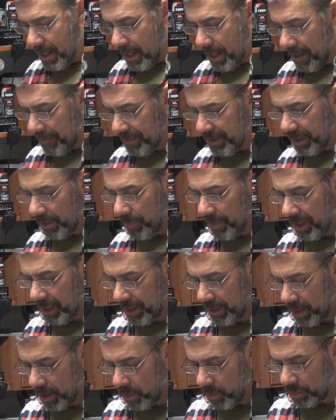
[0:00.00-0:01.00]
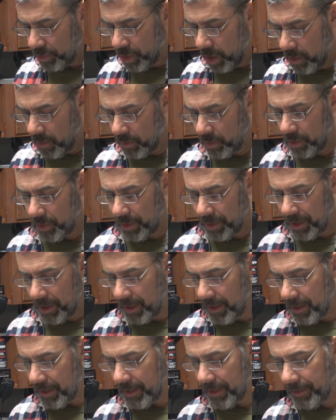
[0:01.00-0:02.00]
Obviously, we can go totally
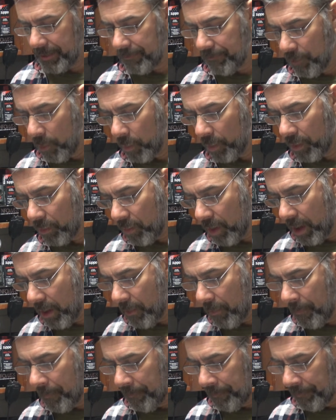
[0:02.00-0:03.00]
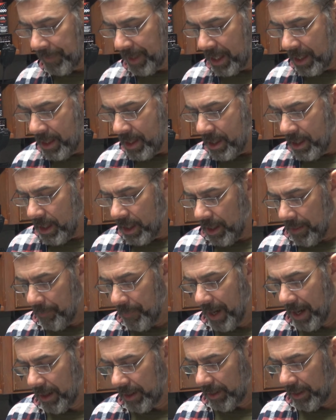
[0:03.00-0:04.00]
uh, four in a row. In
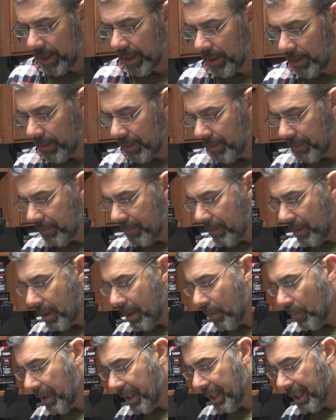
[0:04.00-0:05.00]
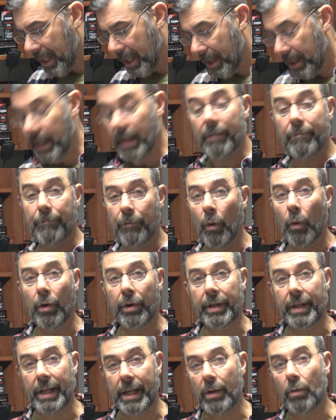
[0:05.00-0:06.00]
parallel, uh, we can get four
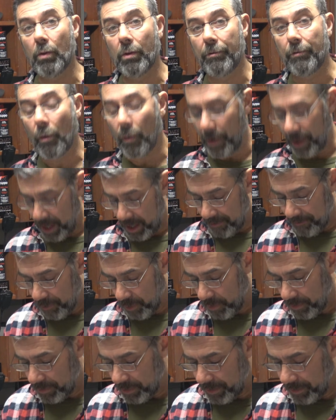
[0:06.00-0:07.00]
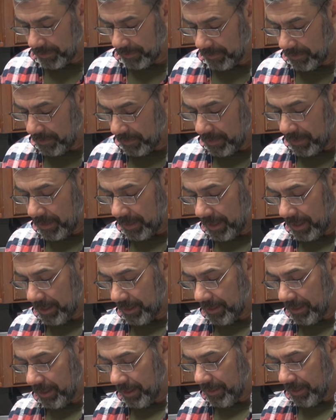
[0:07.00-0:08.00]
to equal 48 volts,
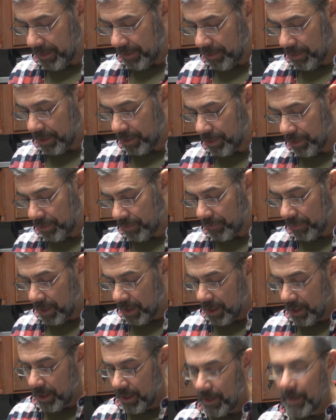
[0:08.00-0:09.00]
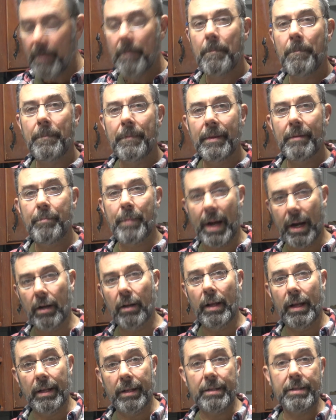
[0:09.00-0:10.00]
and and then you can do
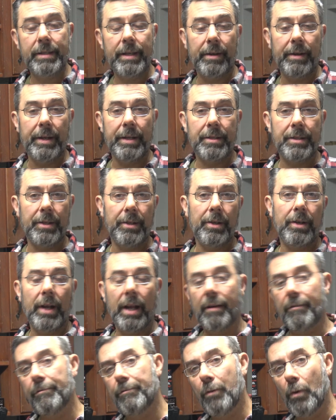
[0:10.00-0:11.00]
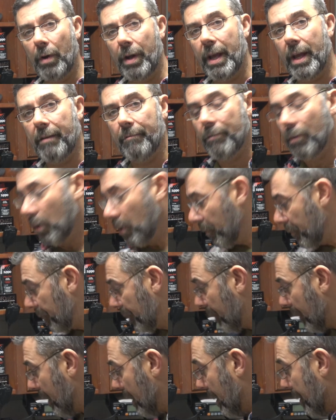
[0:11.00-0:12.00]
parallel and series, so you could have 48 volts. Uh,